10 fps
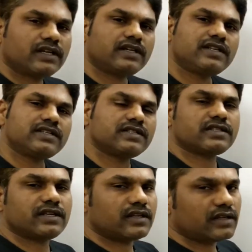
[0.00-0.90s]
it
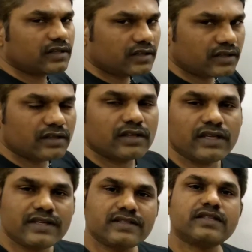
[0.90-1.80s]
is
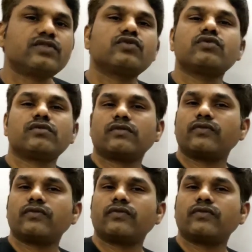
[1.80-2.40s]
easy to